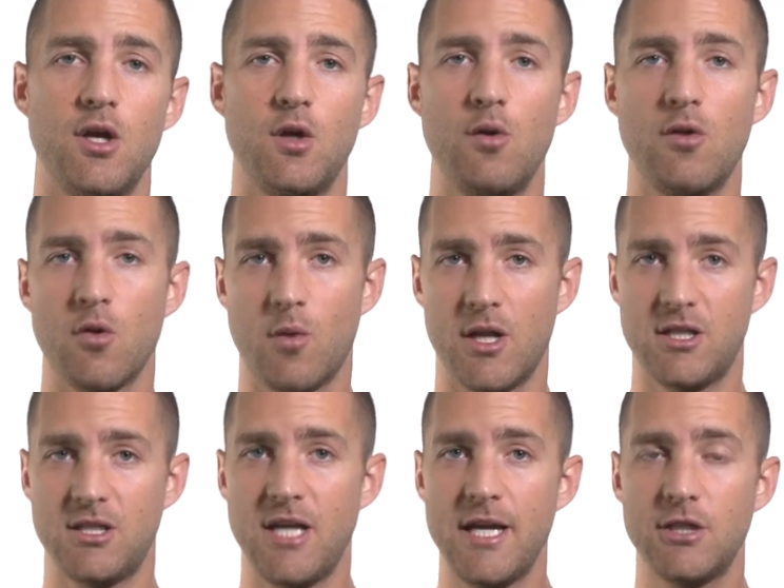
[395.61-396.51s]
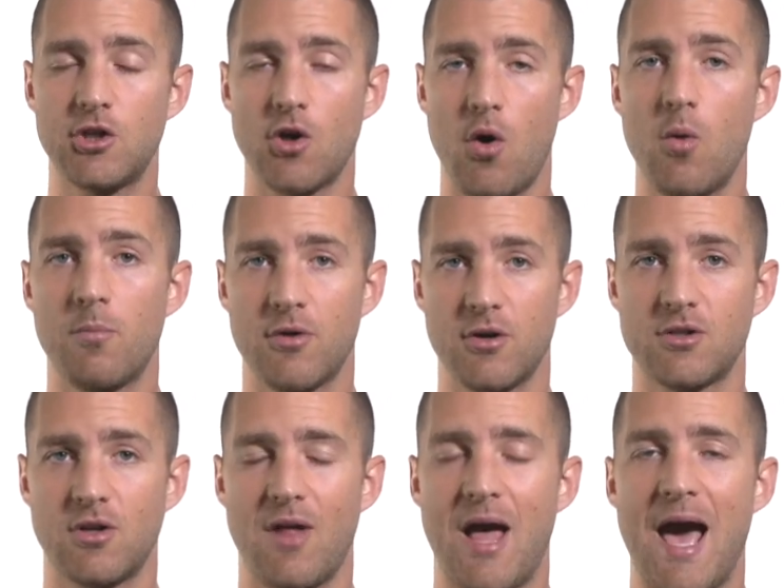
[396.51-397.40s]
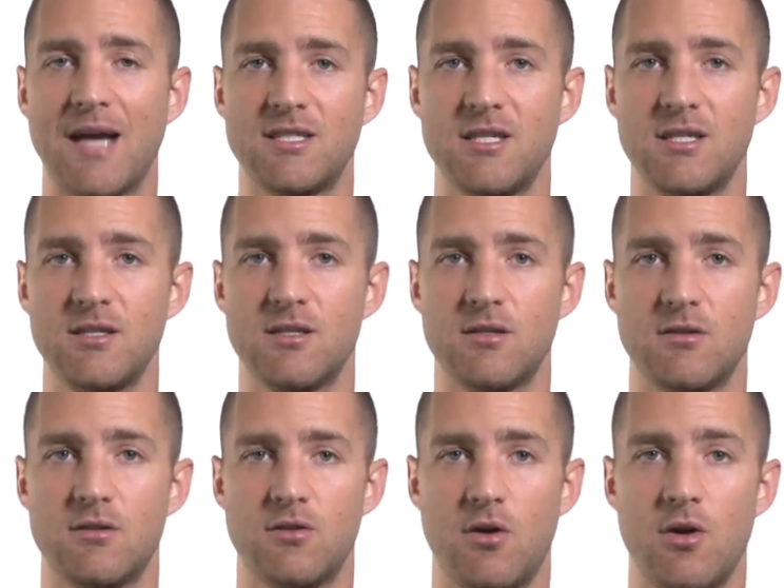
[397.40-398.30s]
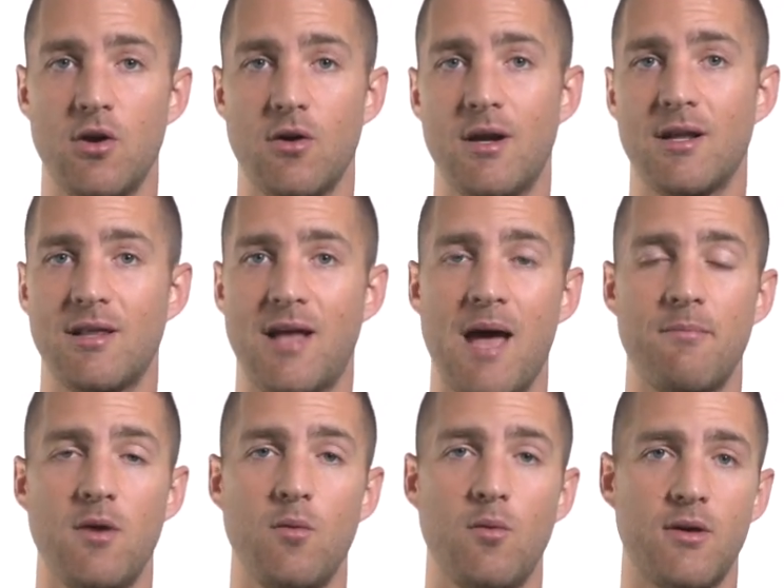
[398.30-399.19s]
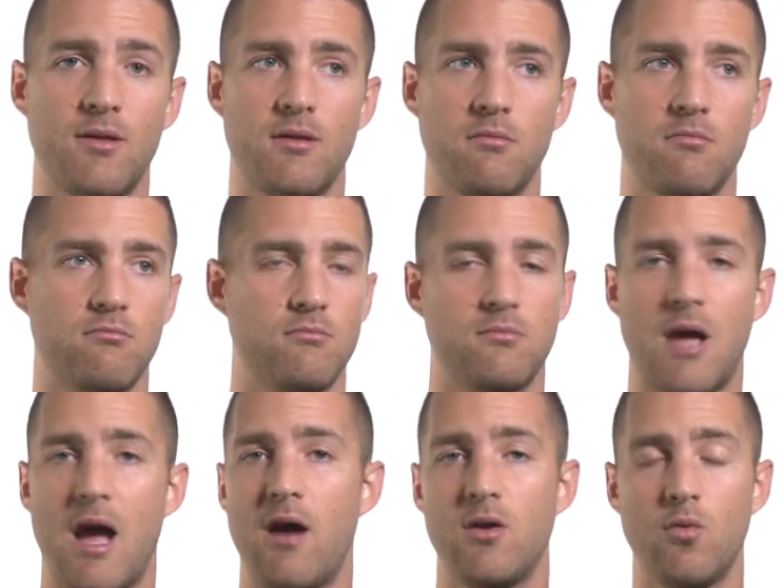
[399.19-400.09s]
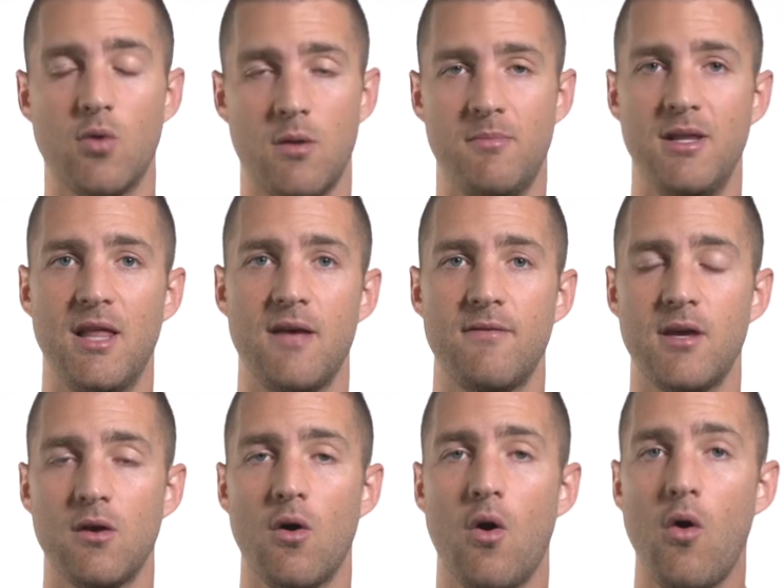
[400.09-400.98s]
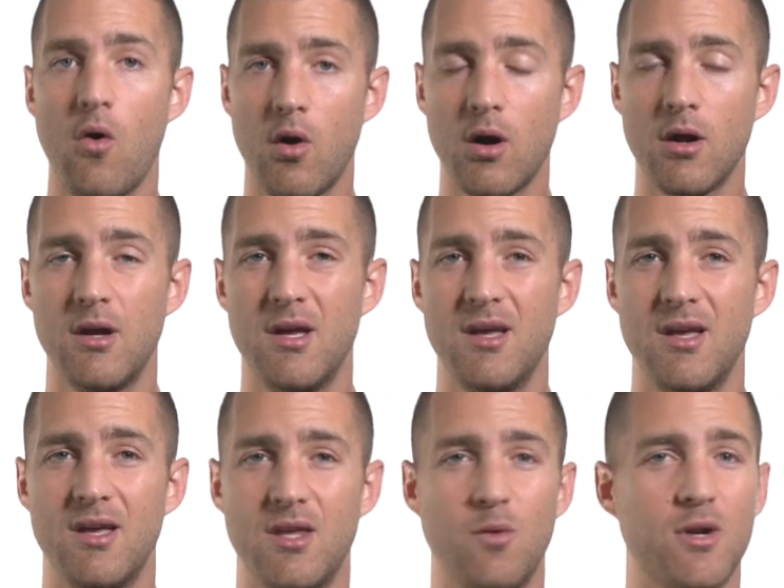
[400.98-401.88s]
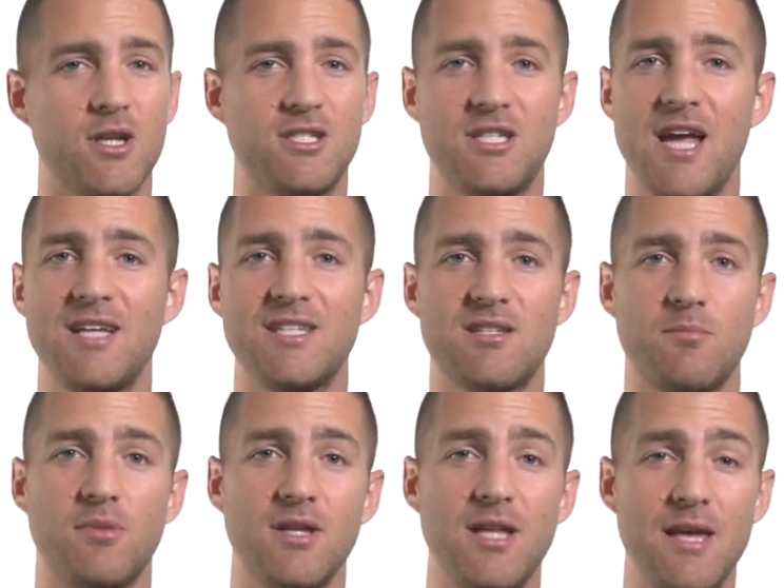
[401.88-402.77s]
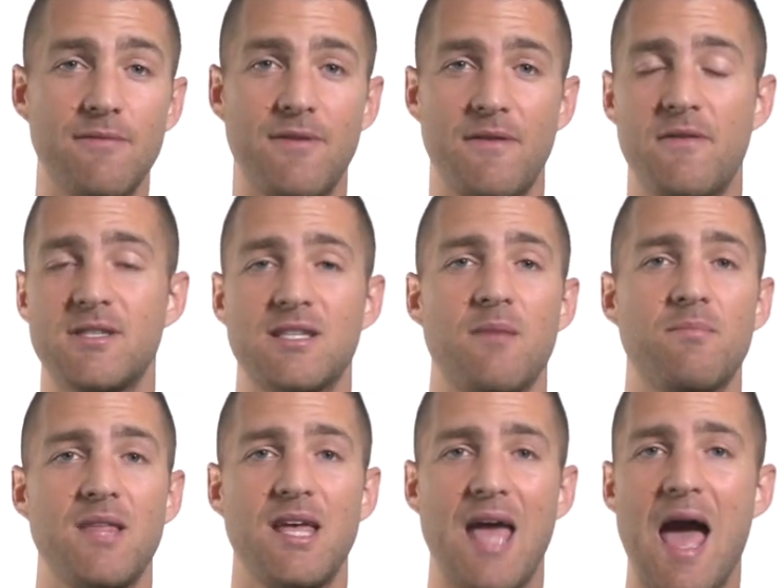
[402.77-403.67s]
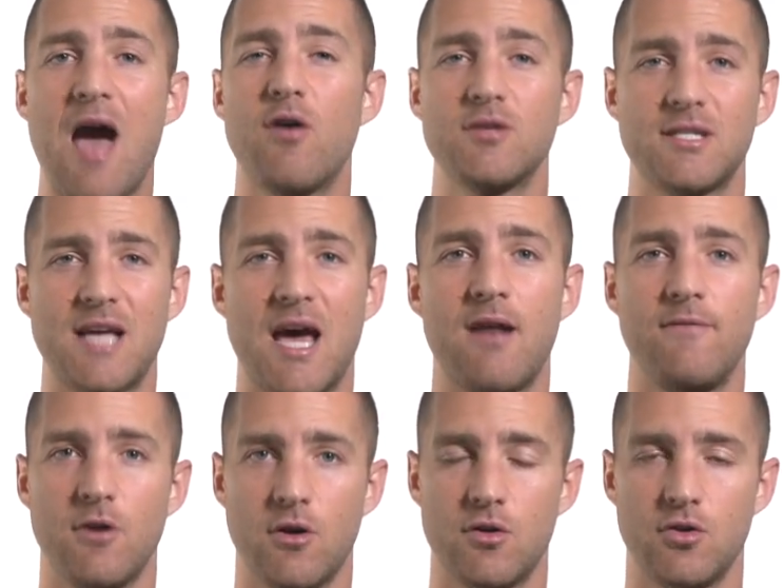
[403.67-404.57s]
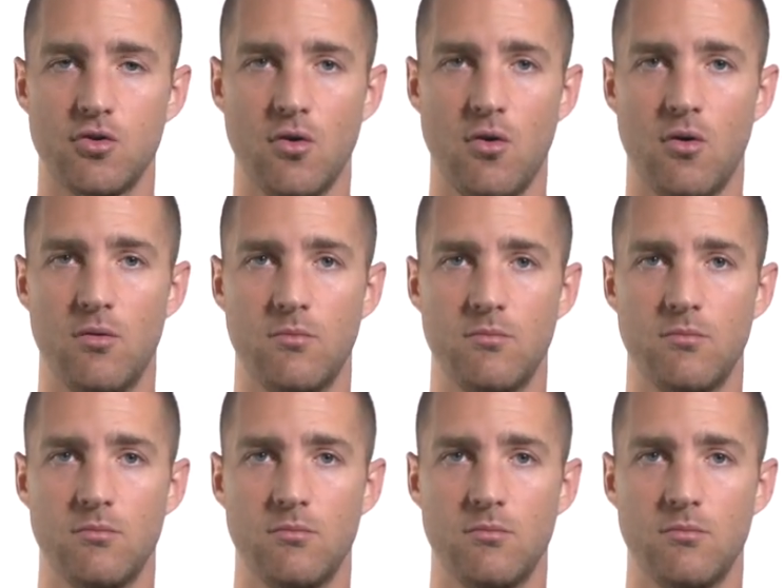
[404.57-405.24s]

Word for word: You either want to change your own personal actions, so you're in alignment with how you want to be living, or you want to change the belief if it's something outside of your control.